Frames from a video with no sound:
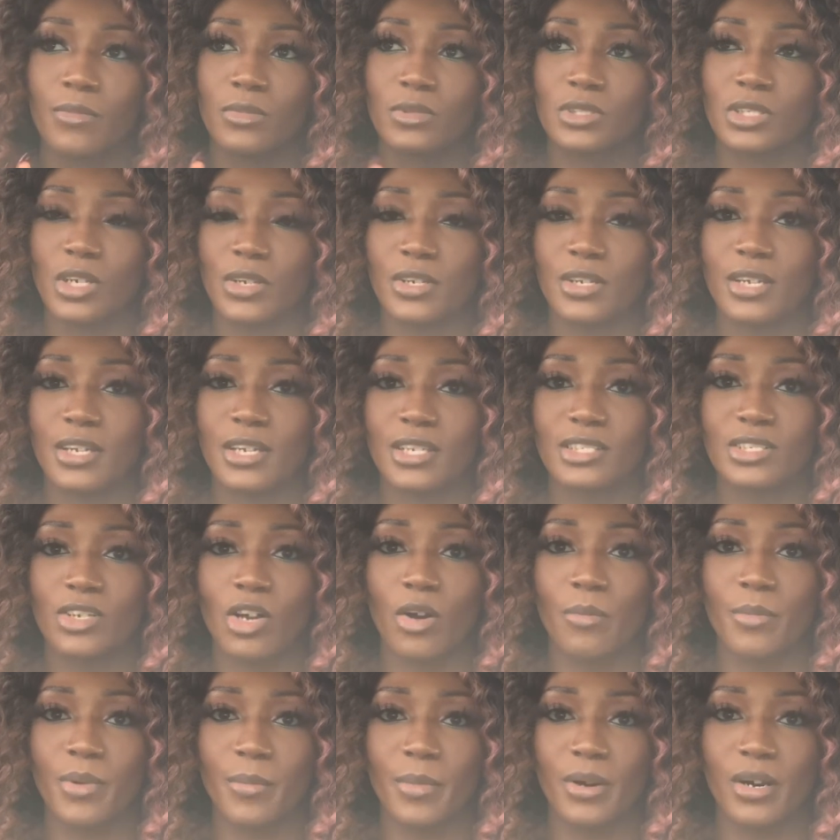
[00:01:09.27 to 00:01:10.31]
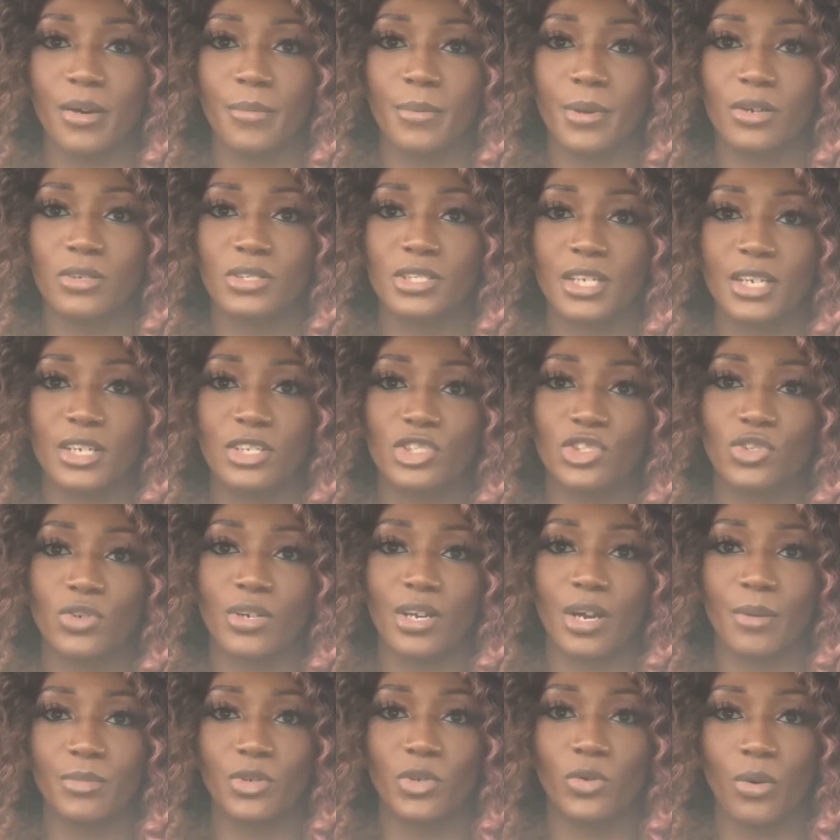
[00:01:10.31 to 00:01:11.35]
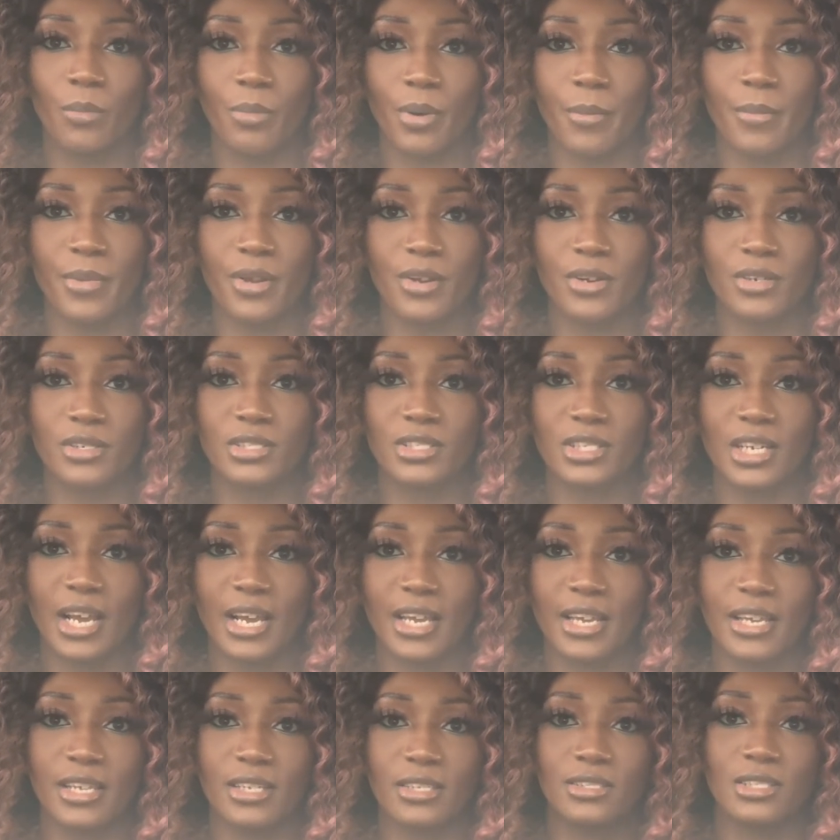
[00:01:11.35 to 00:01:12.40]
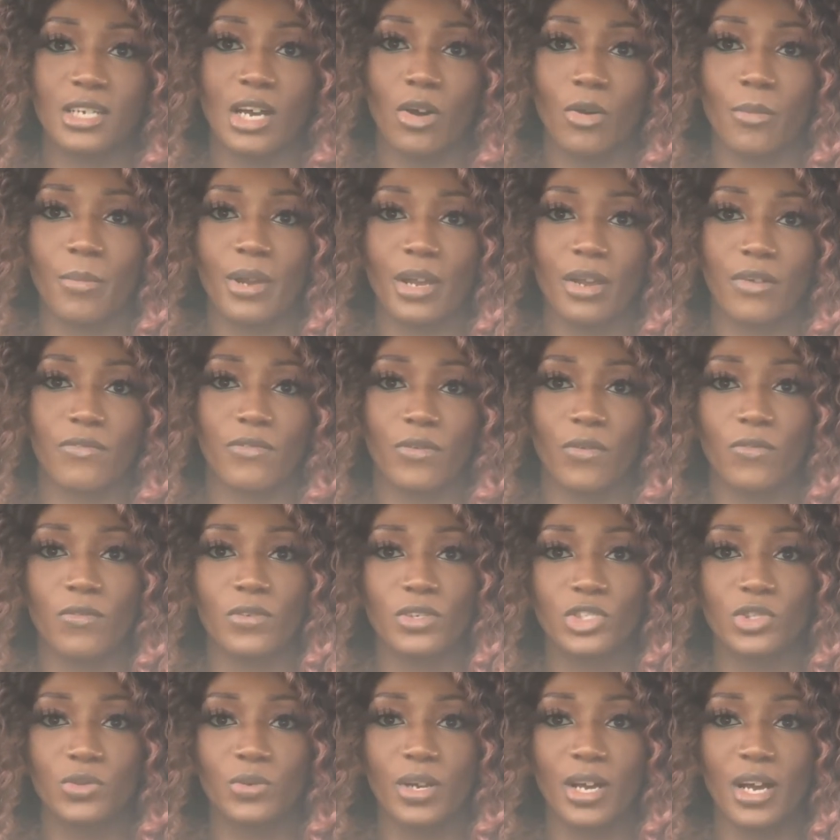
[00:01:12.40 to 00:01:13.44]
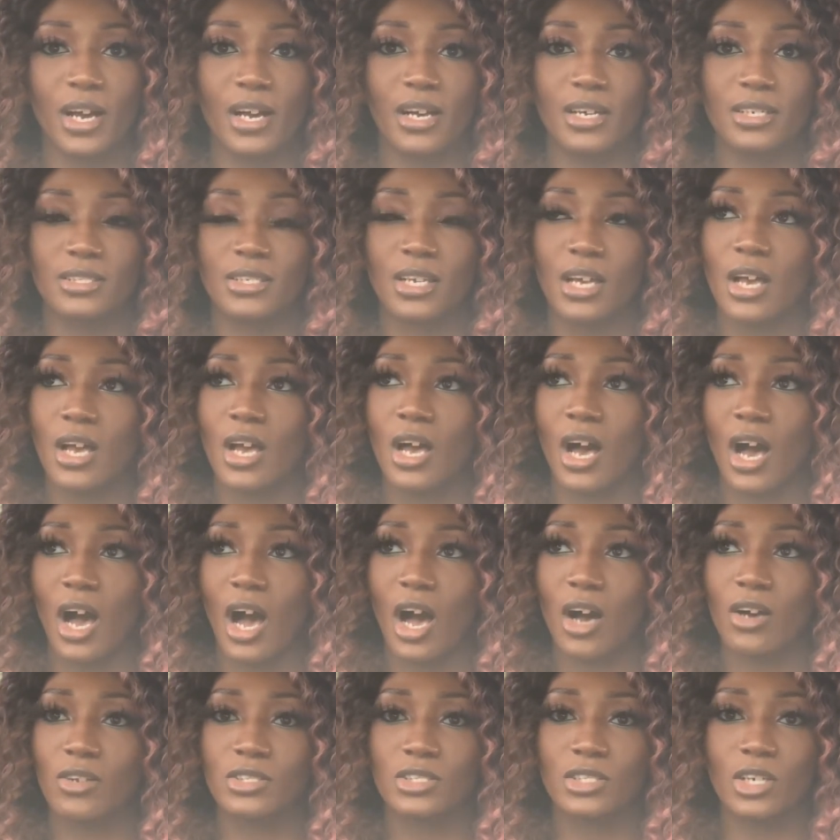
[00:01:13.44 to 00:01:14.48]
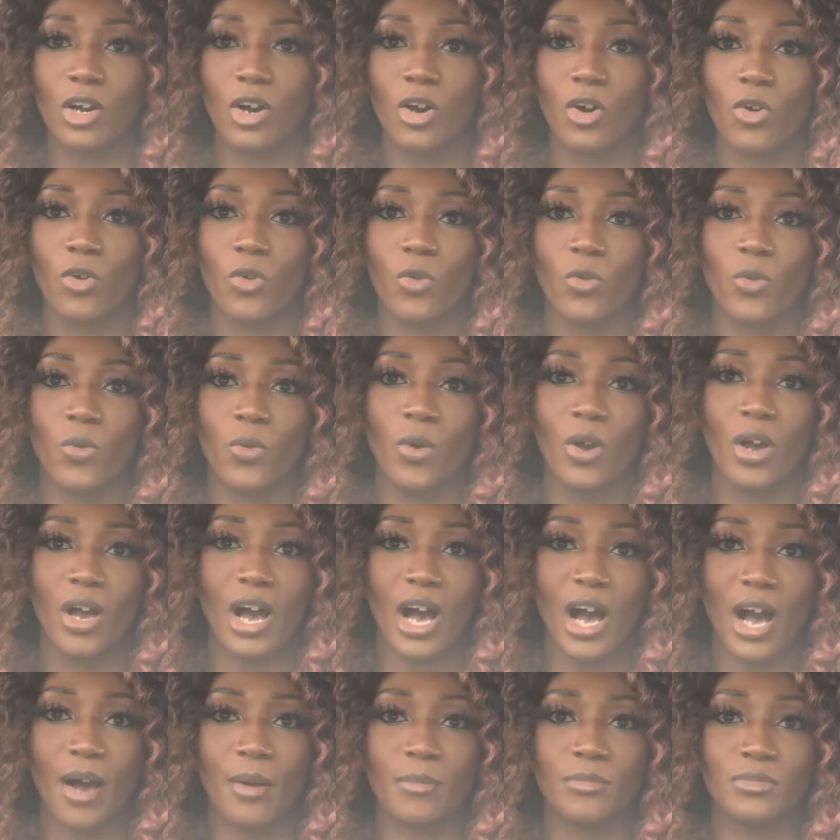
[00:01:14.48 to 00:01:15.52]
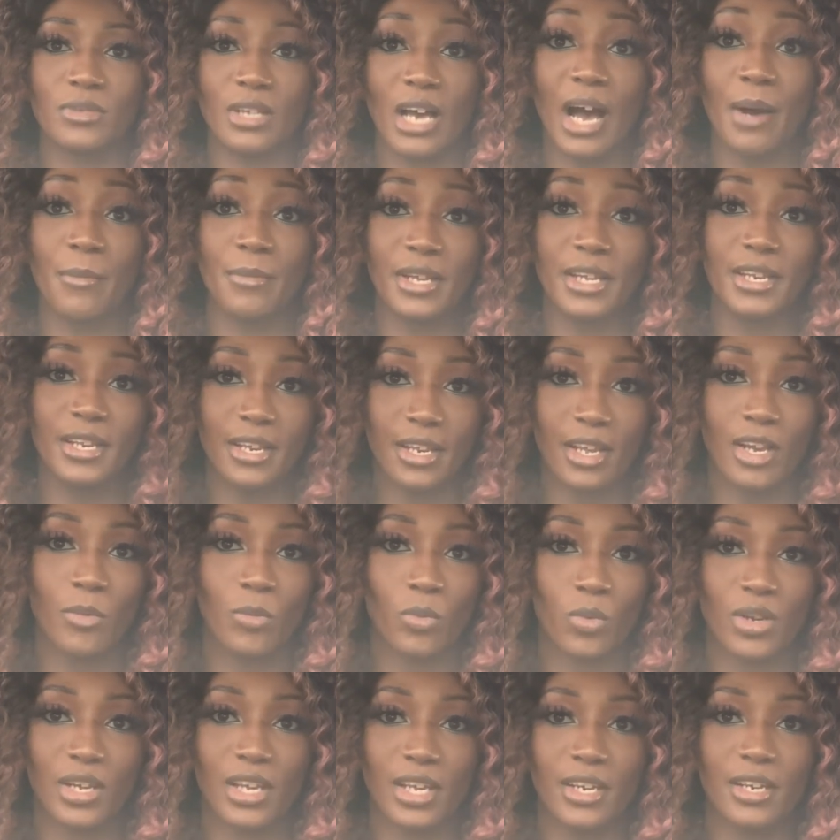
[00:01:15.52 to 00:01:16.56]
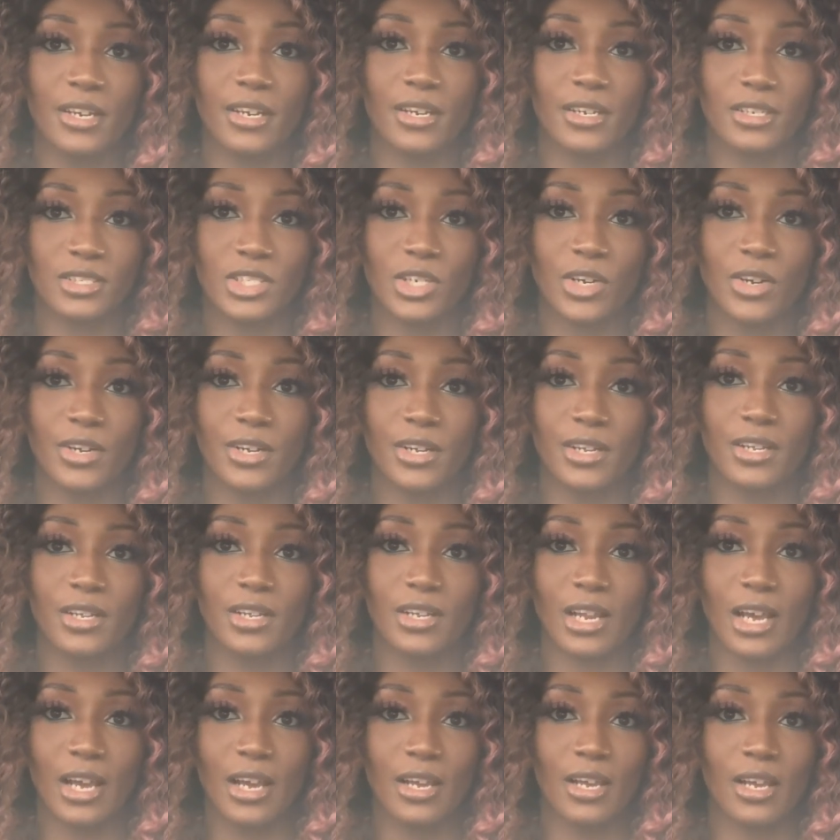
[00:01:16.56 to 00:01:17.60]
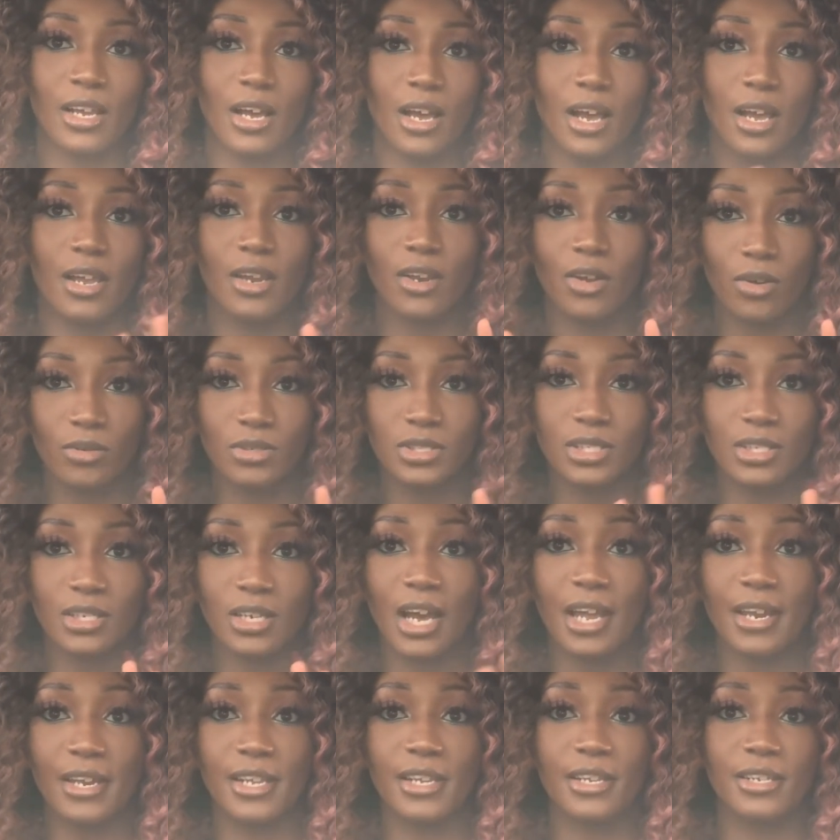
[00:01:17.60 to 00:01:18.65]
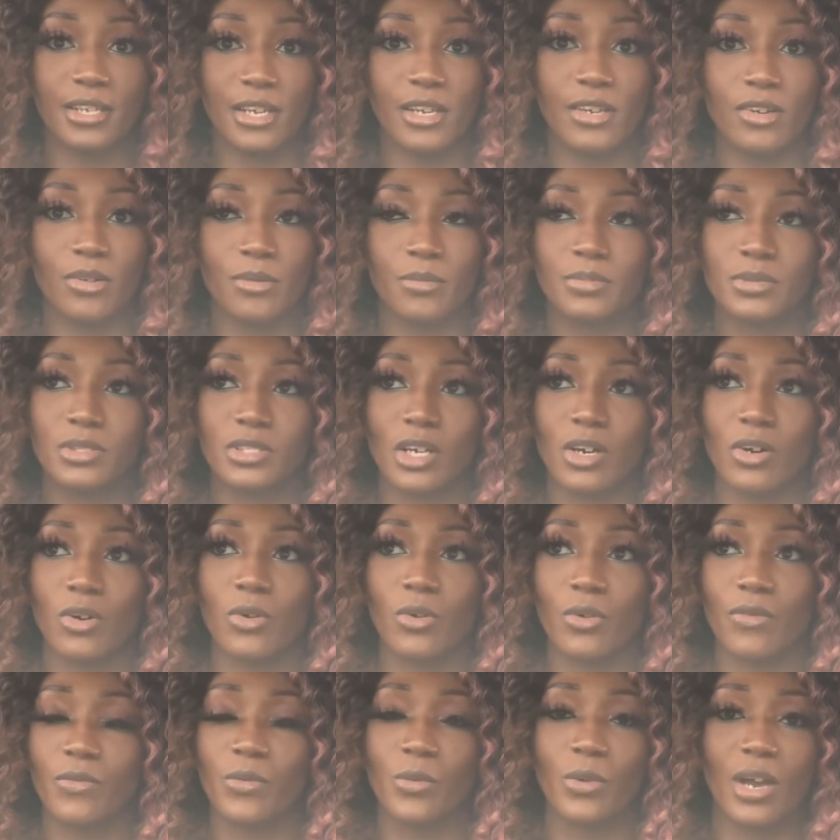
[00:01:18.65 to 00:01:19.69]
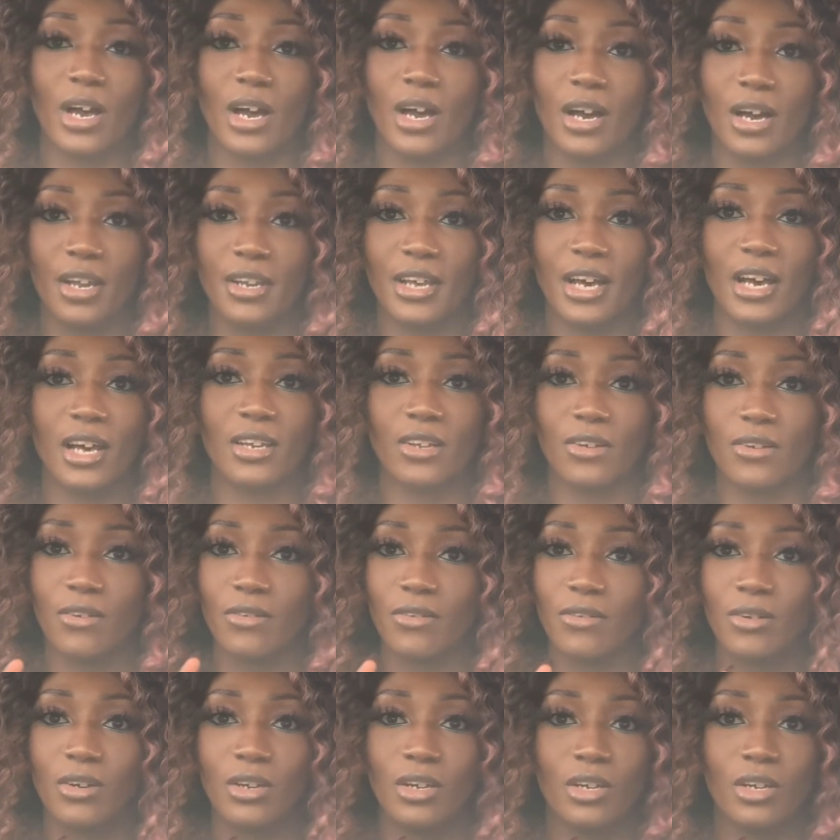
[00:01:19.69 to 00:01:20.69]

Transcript: so yeah that's gonna be my upload schedule and i'm doing premiere so that i can talk back and forth with you guys also i'm i'm needing help with getting an attorney like i ain't gonna stunt i need the help so if you got a dollar